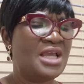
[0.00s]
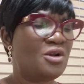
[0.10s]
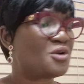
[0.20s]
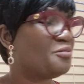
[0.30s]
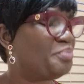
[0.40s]
A
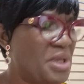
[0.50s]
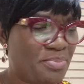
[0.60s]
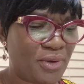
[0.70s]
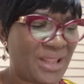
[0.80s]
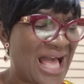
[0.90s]
lot of
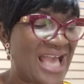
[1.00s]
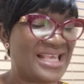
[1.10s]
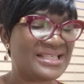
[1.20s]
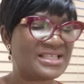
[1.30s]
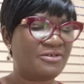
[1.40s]
people are
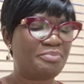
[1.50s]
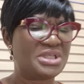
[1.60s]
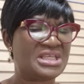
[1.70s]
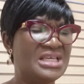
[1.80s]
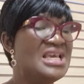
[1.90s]
in self
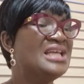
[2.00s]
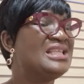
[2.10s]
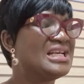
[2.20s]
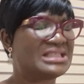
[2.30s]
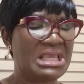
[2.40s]
pity.
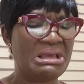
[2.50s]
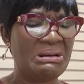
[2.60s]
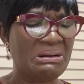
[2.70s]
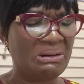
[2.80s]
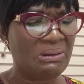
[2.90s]
They are saying,
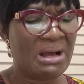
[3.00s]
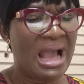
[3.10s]
Oh,